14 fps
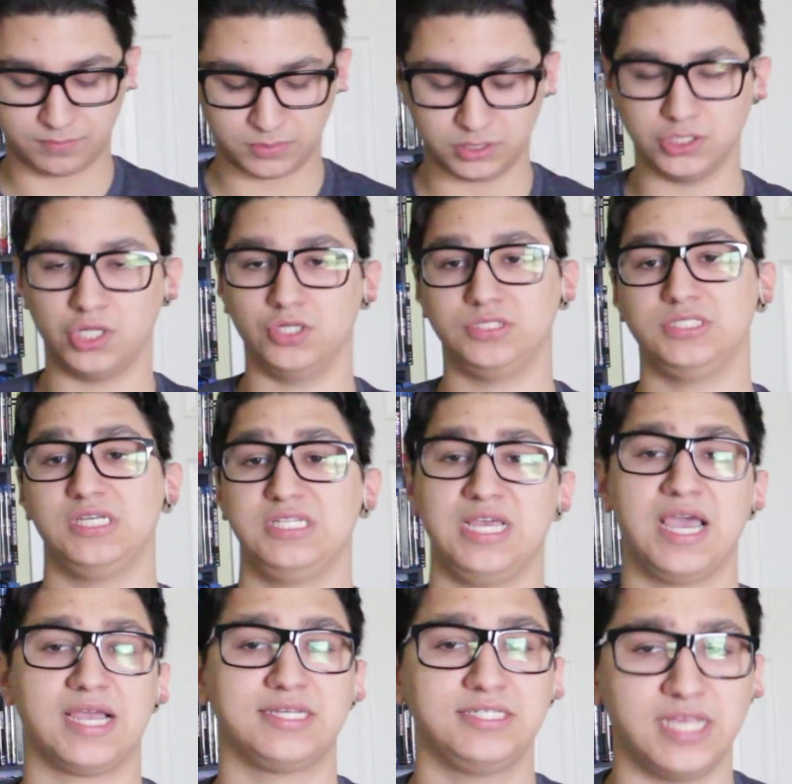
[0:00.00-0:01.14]
Another CD
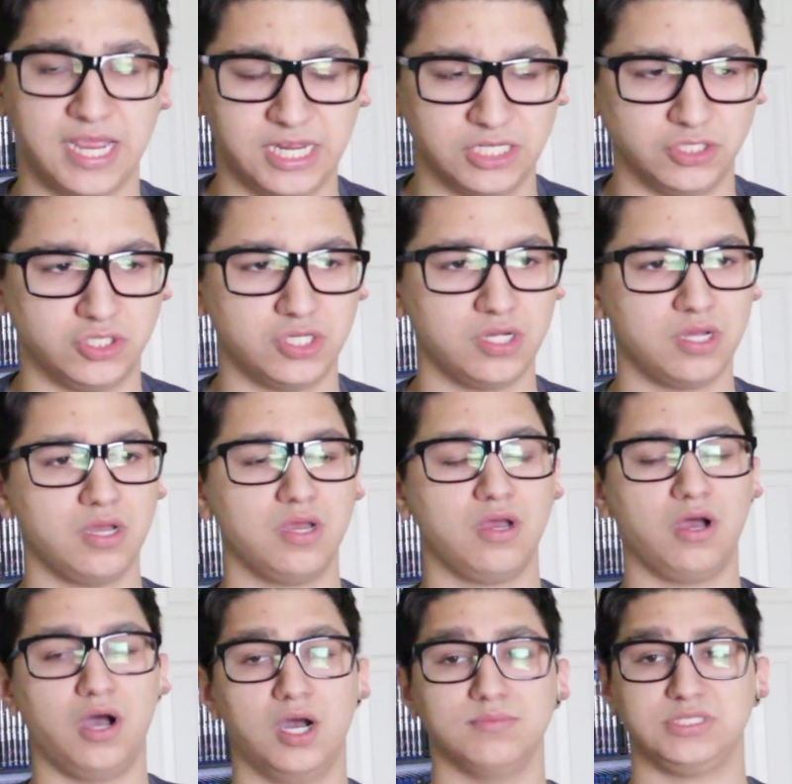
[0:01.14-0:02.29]
Exchange
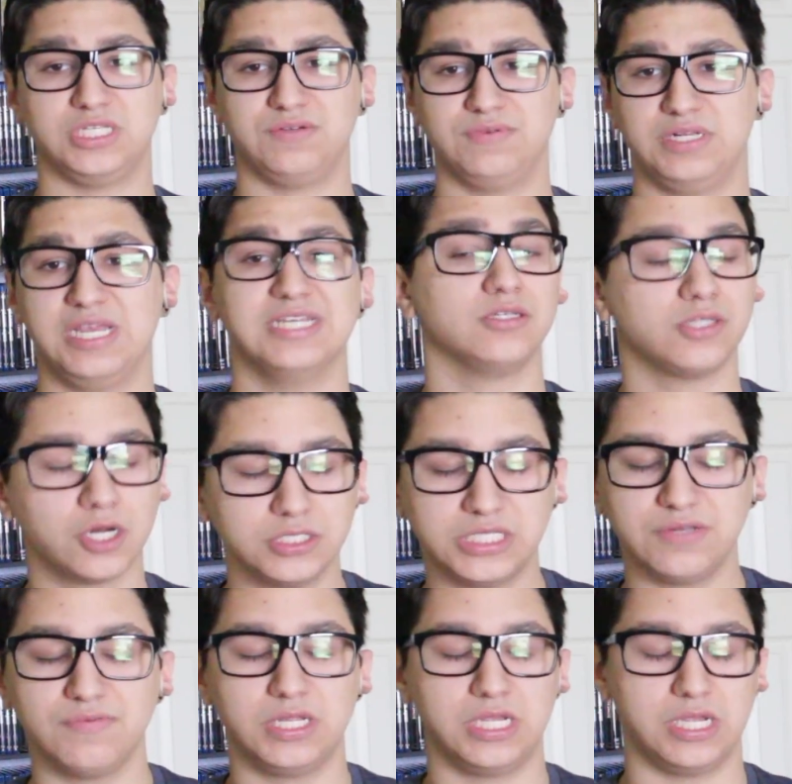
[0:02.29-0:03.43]
on DVD. It's another
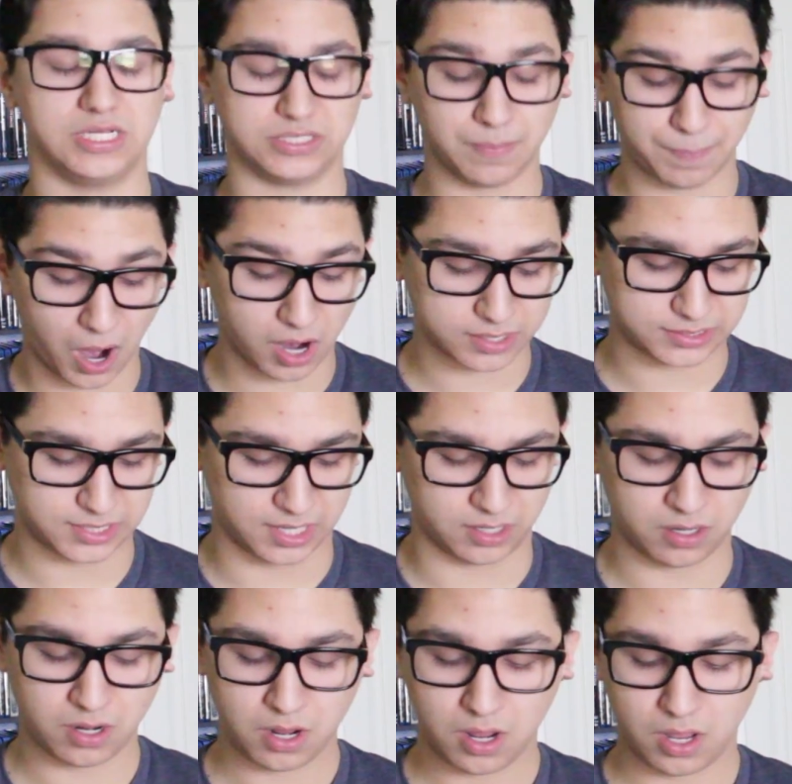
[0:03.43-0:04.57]
DVD. It's a box
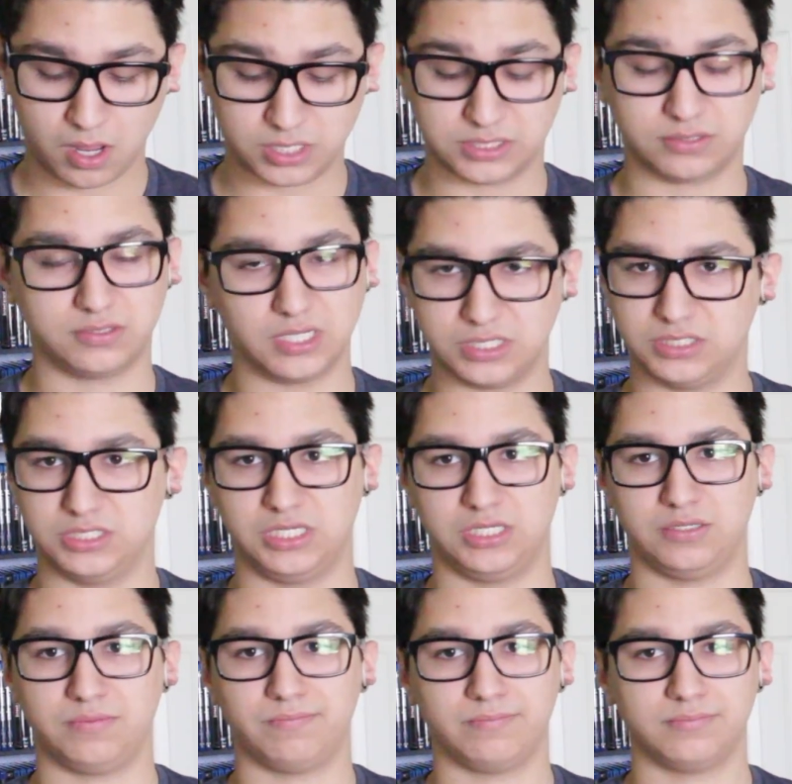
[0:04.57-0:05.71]
set. It's a
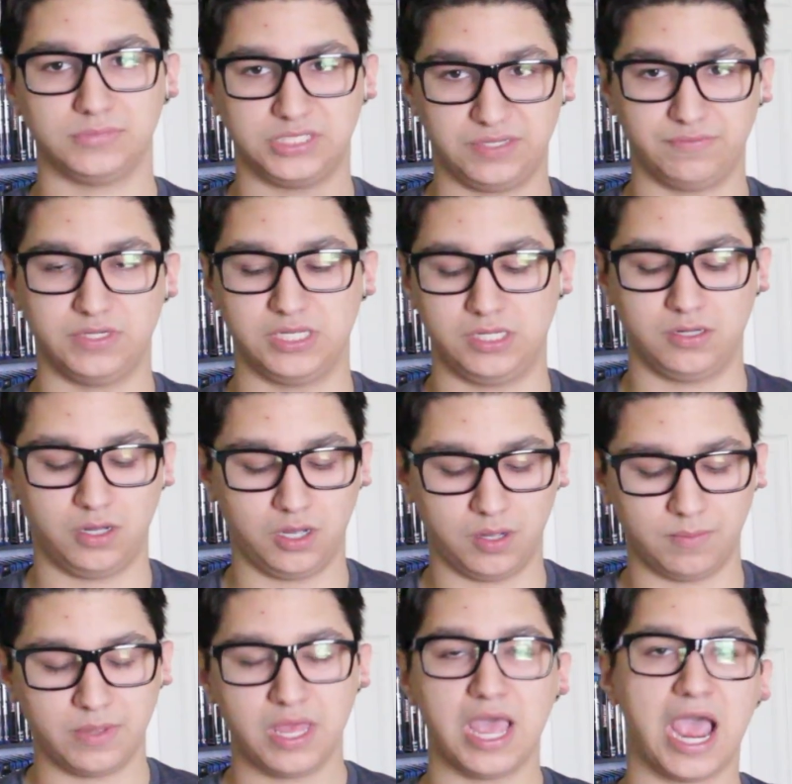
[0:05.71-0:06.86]
Disney DVD.
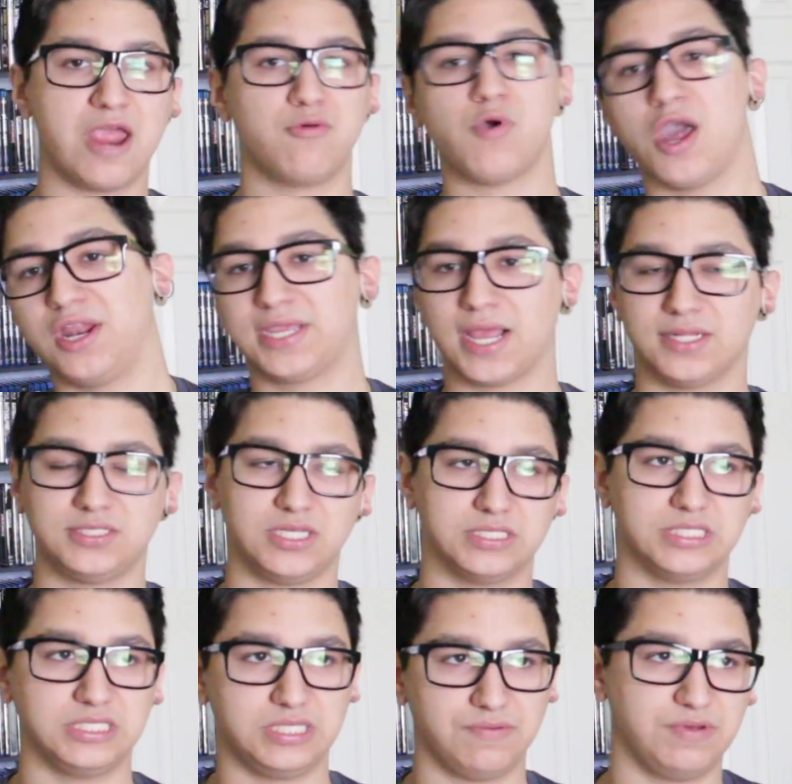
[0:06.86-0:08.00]
I rarely get
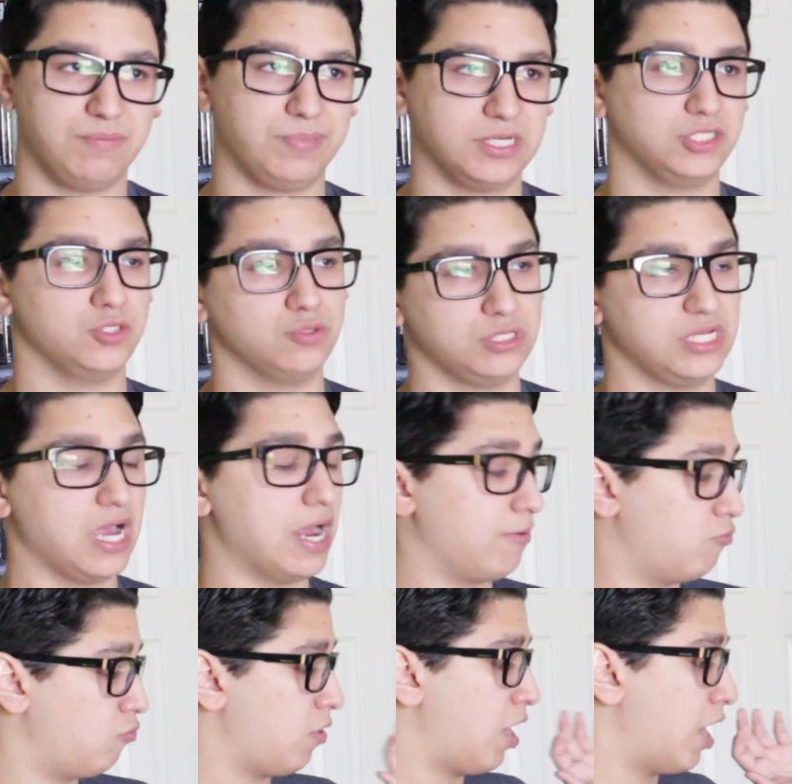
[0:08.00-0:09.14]
Disney DVD because usually
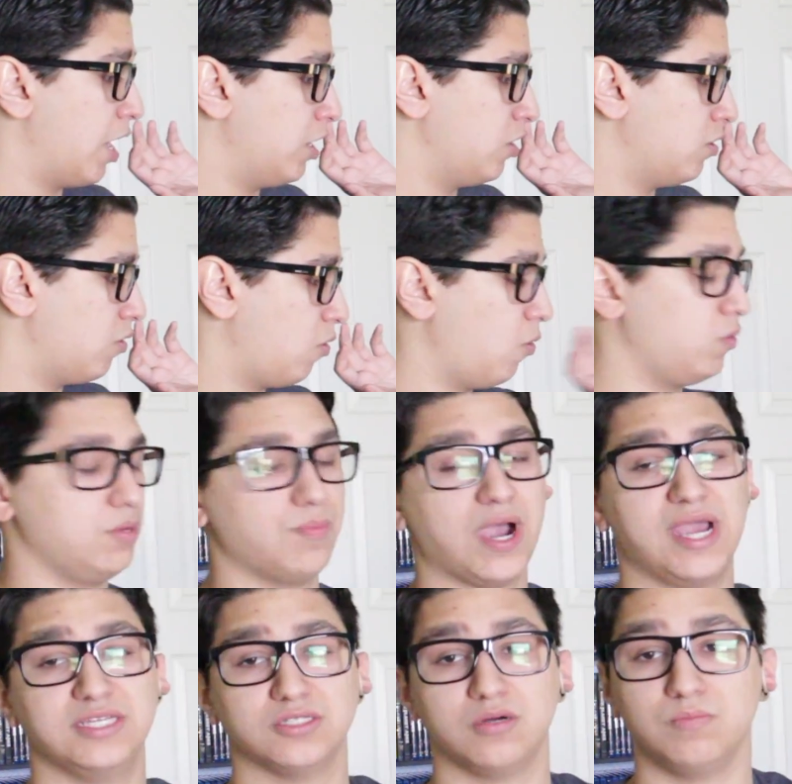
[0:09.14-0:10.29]
I only
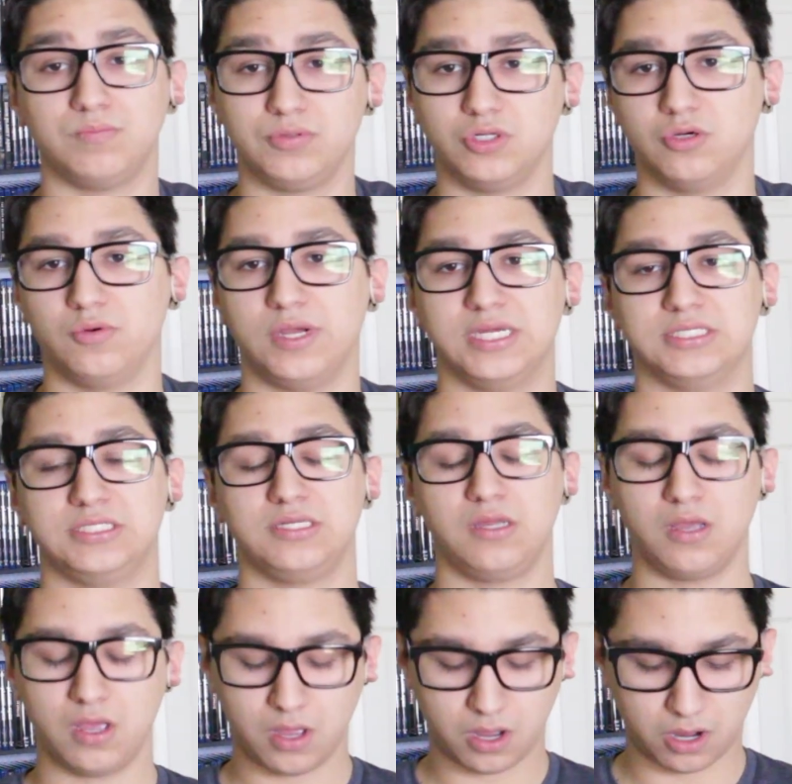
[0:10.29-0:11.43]
buy it on Blu-rays.
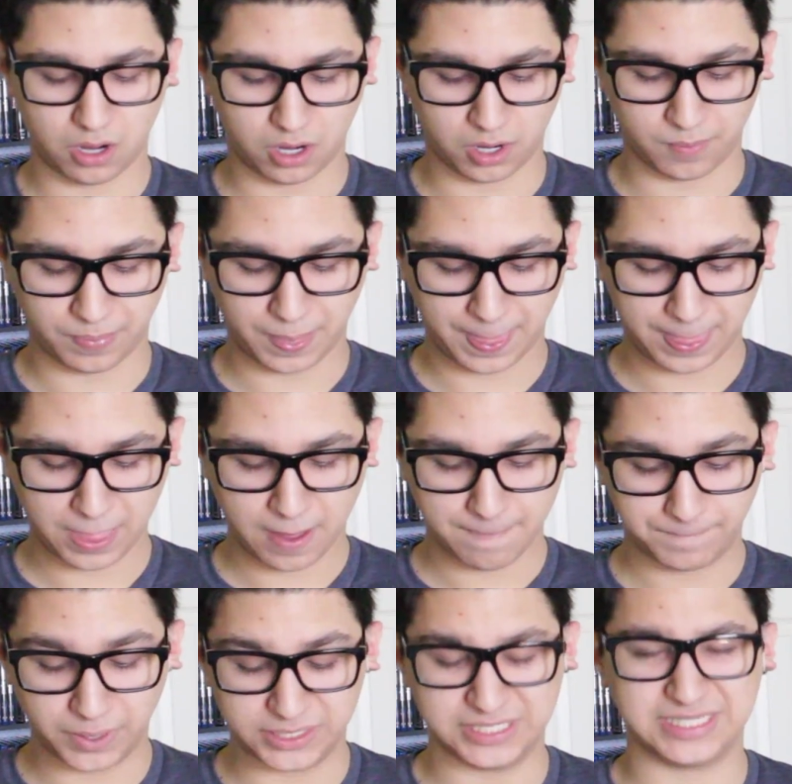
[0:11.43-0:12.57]

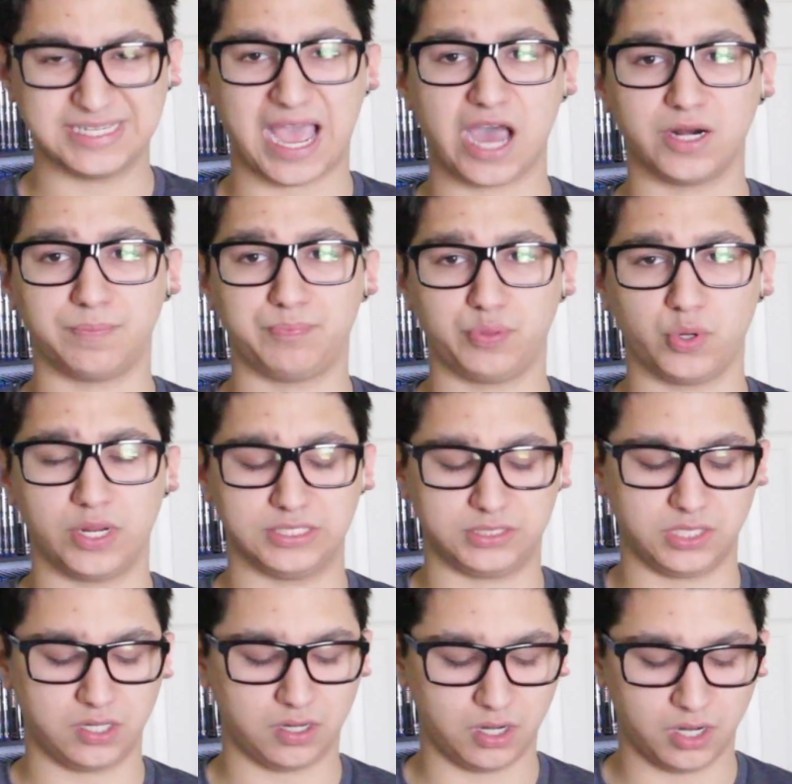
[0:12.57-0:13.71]
But this is out of print.